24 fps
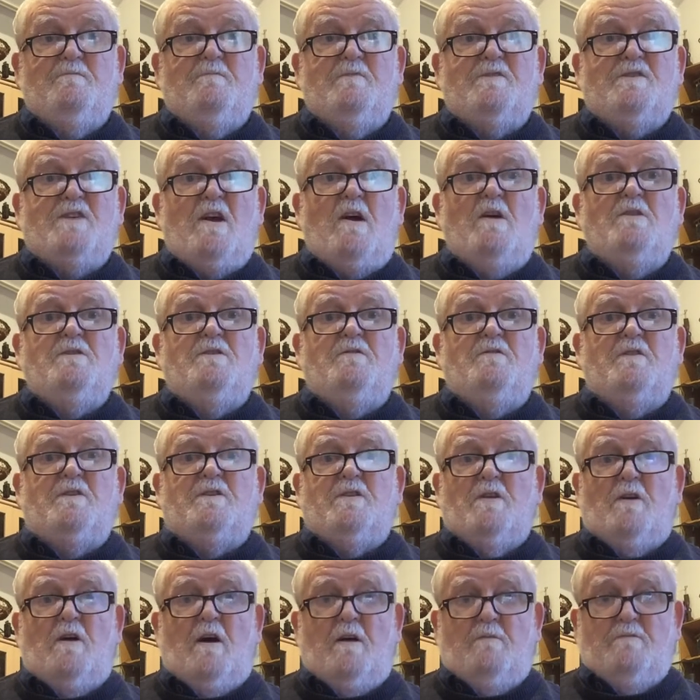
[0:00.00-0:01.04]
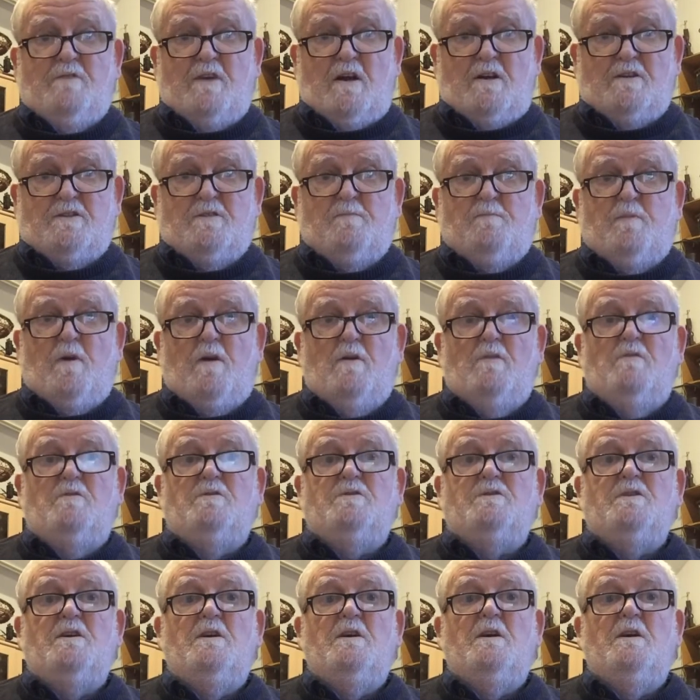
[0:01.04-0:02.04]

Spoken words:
Signs of the times, I suppose.